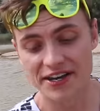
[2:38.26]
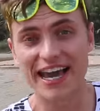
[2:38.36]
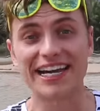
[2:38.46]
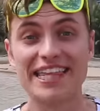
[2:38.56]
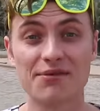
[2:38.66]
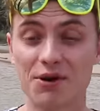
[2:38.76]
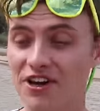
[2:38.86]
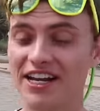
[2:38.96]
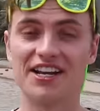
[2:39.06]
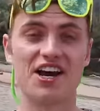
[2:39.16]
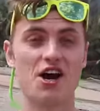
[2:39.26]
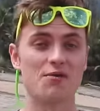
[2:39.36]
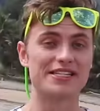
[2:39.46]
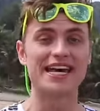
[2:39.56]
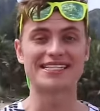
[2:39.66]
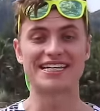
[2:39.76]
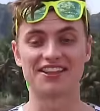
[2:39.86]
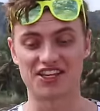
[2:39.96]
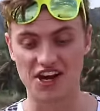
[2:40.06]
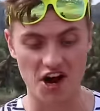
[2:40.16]
Okay, I think we're ready to go. We test
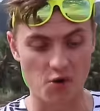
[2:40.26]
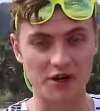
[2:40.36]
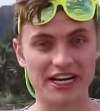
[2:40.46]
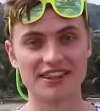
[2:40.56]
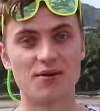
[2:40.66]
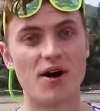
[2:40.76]
out the car. We're in the